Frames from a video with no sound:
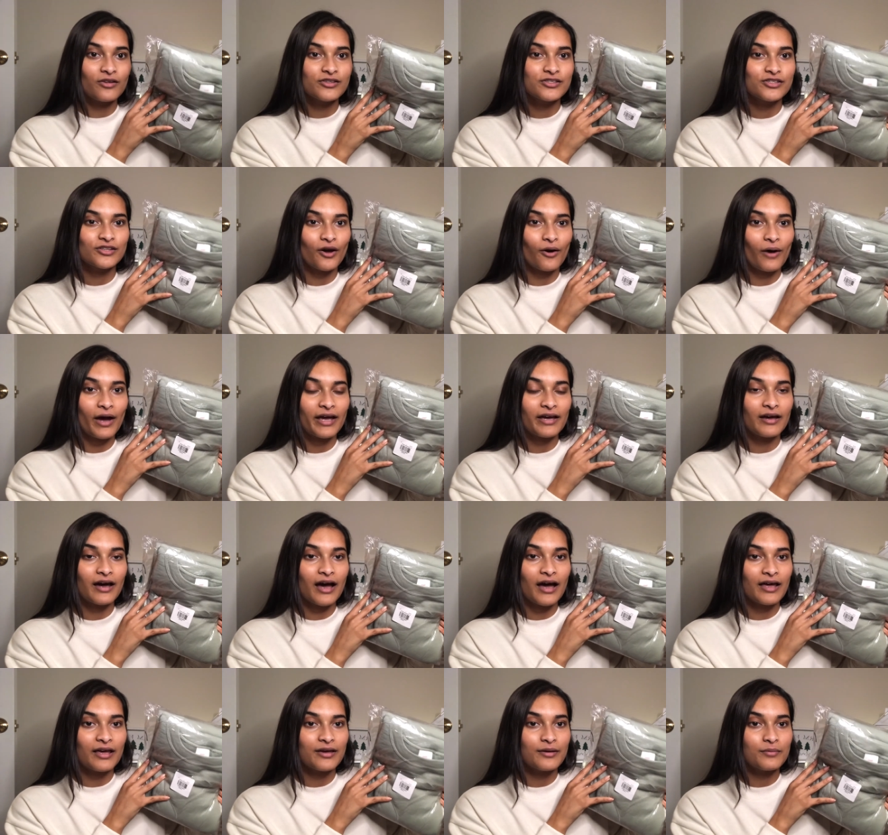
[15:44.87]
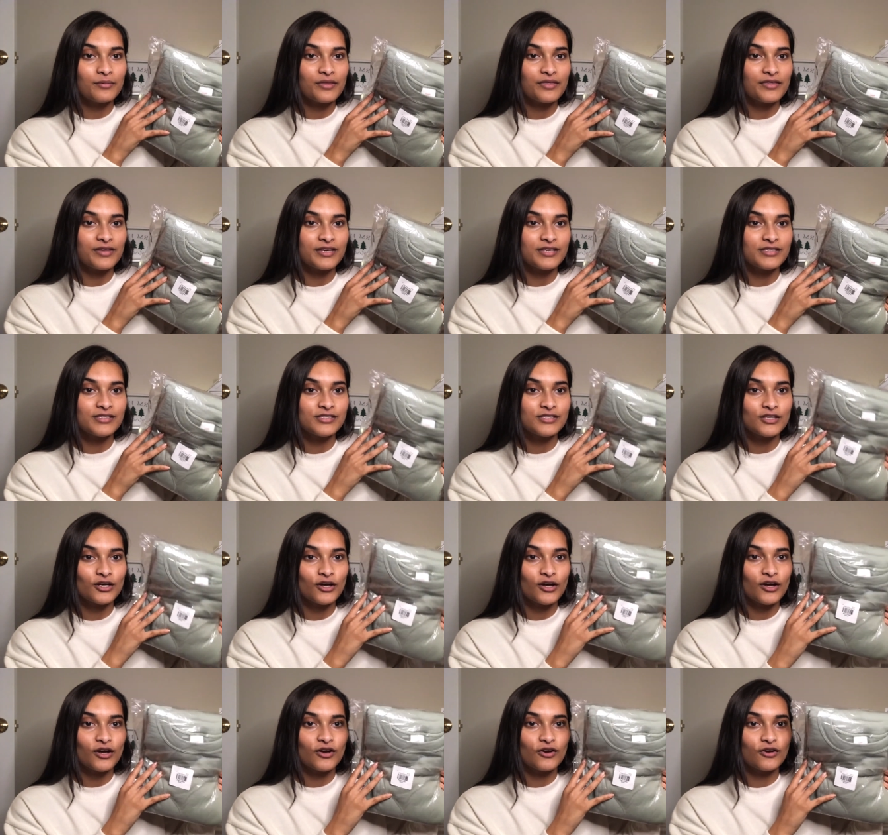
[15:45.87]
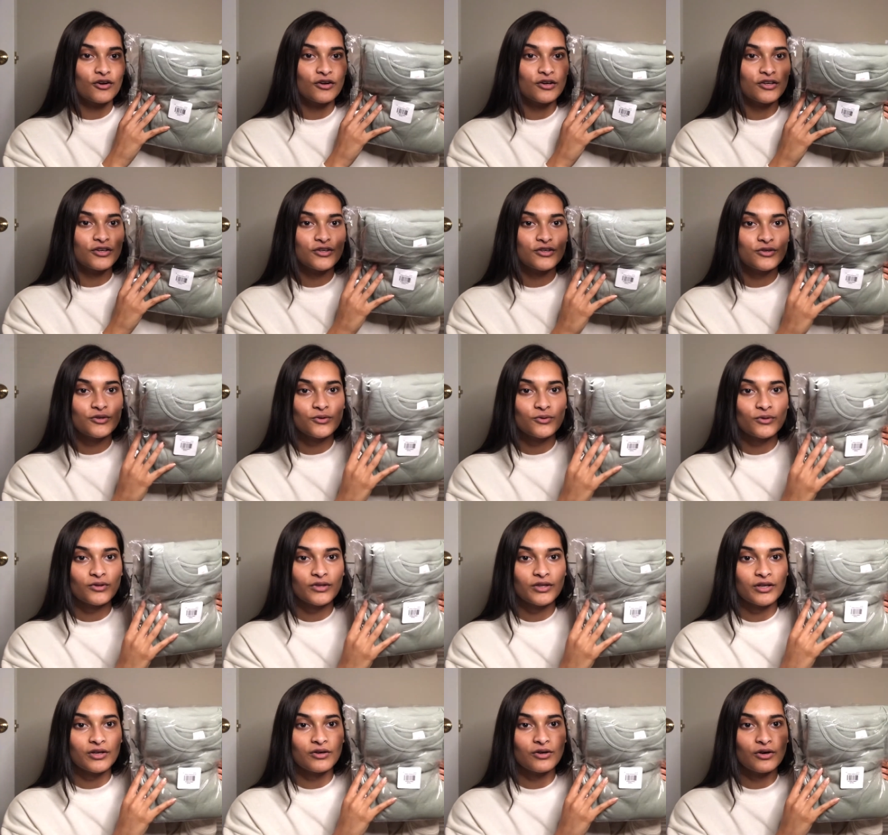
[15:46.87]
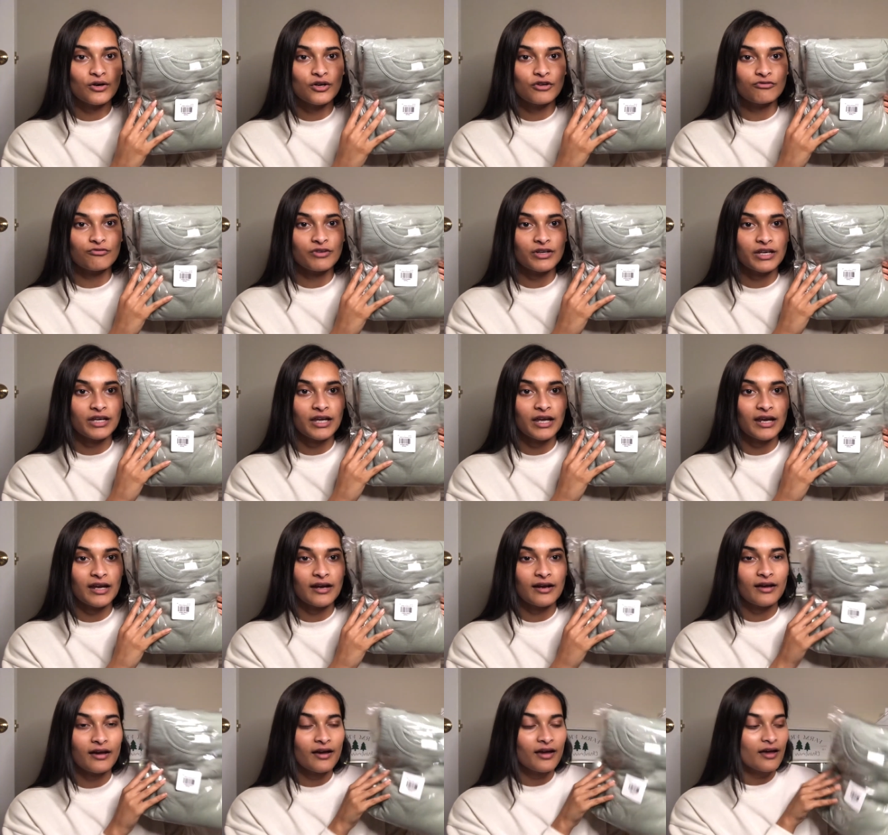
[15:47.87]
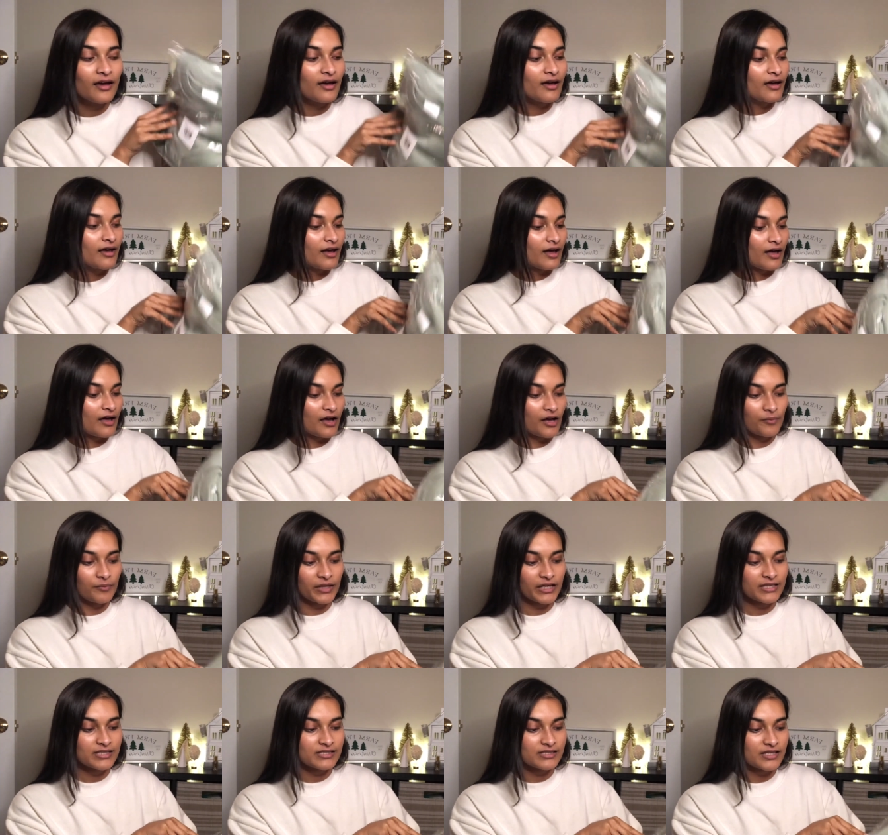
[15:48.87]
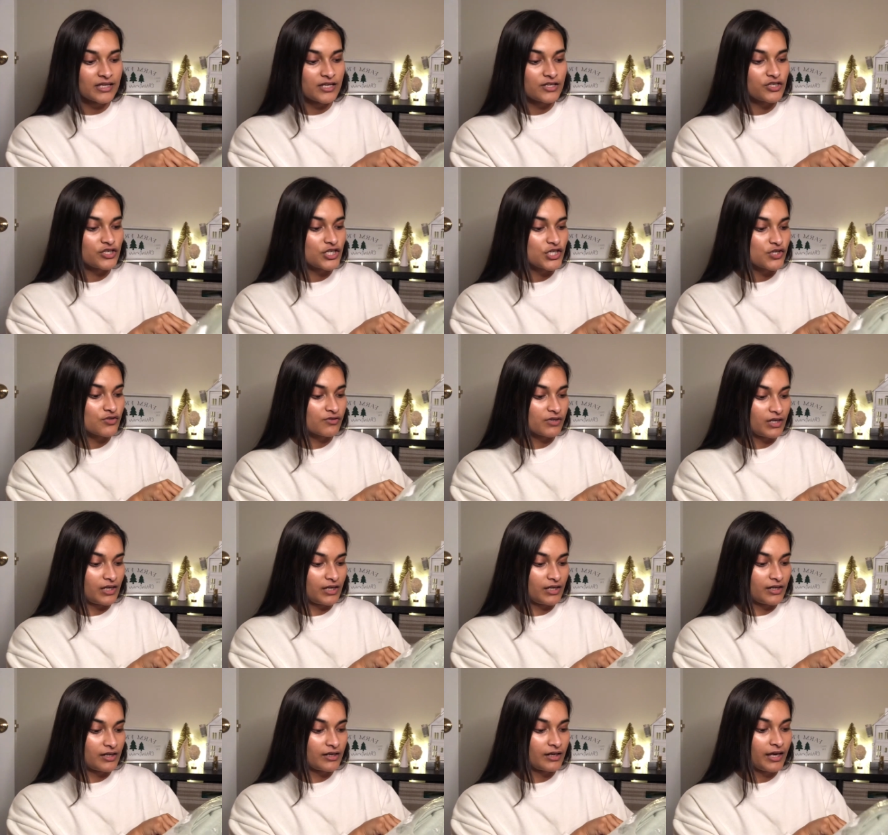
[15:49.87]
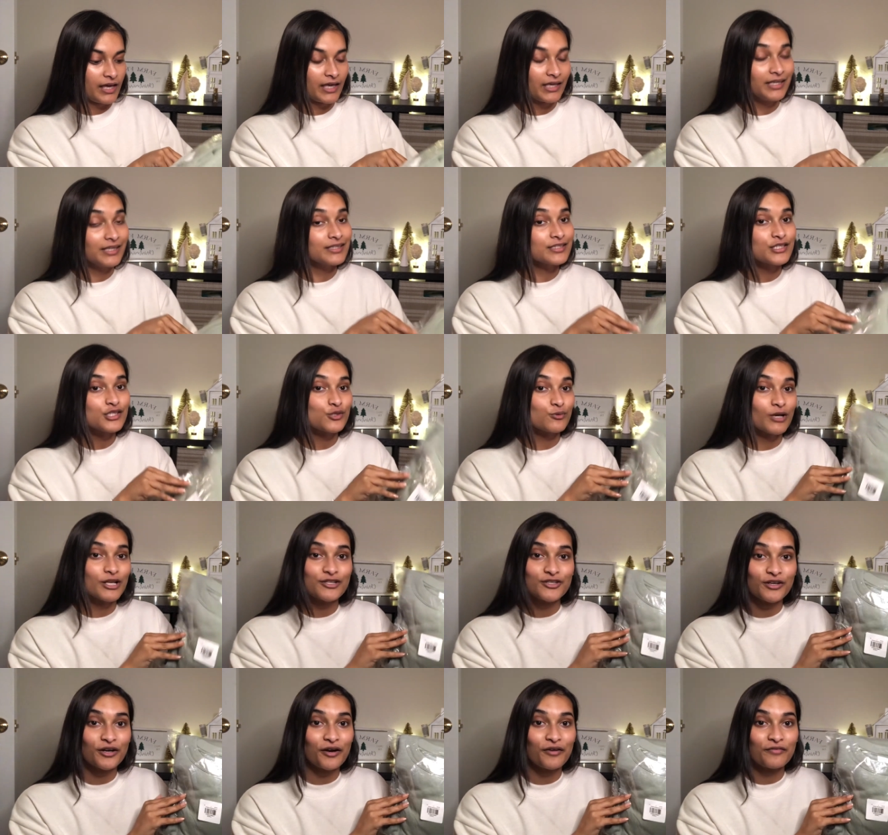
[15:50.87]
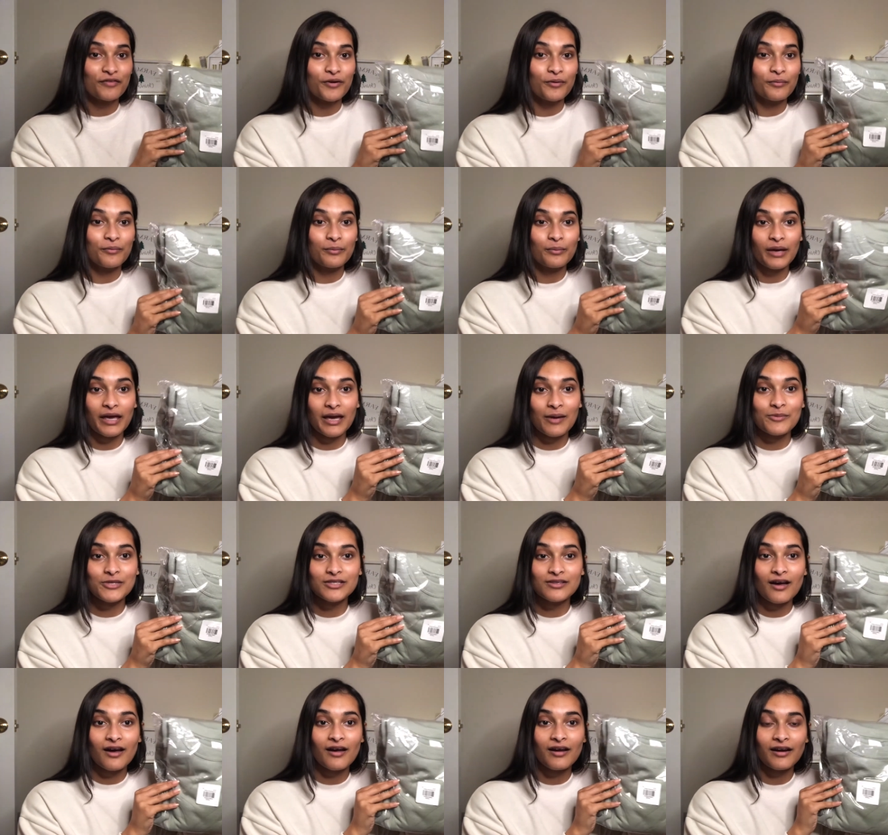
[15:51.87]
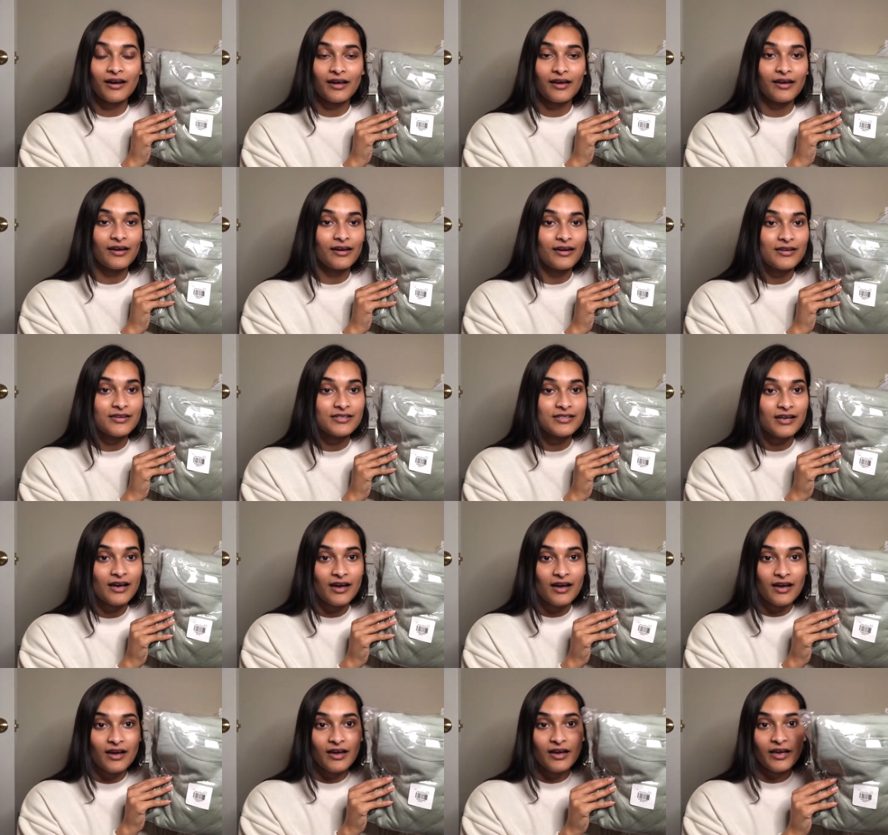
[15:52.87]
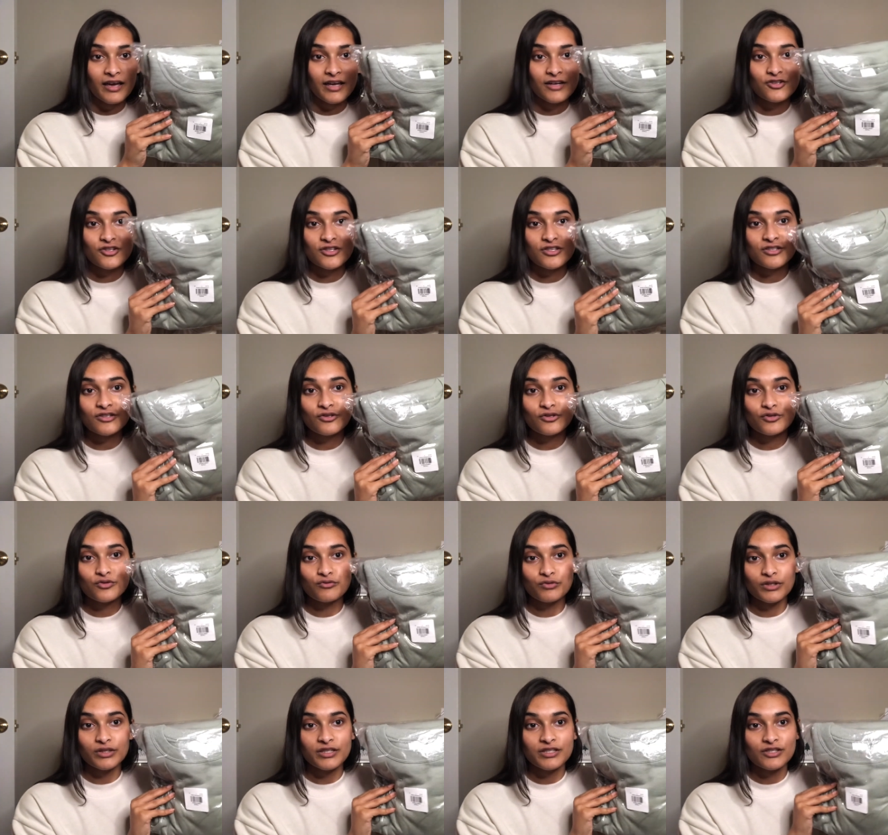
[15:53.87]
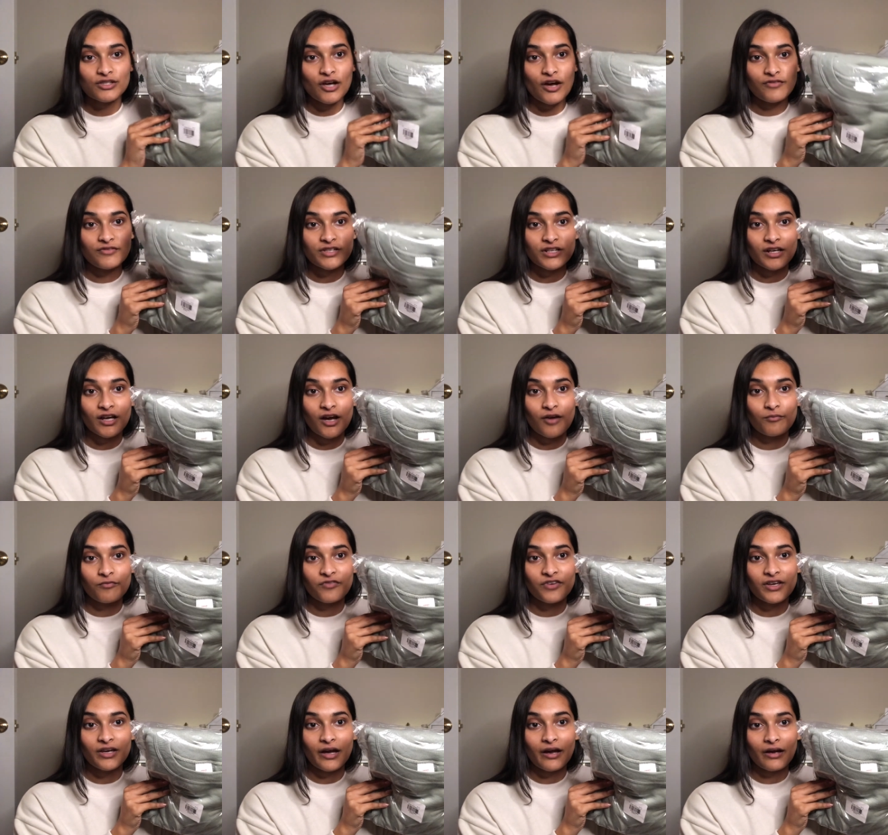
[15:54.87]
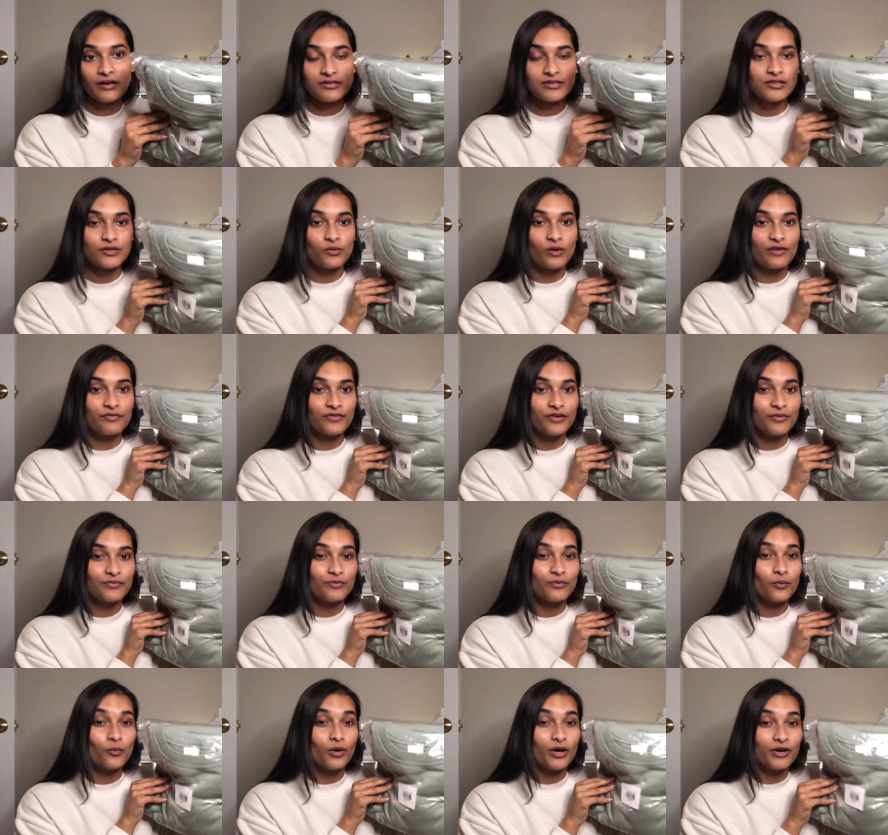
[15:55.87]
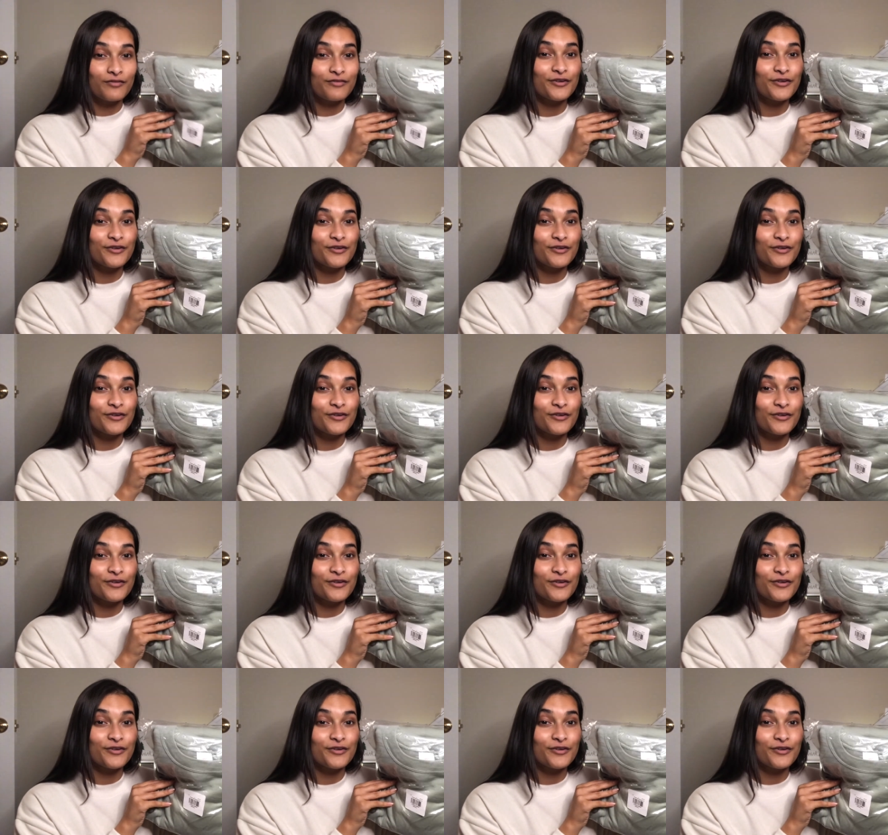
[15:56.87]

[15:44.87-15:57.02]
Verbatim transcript: So I got him this cute little green, um, like sagey green Hanes sweatshirt from Amazon. And it just looked really soft and comfy. I honestly want from one for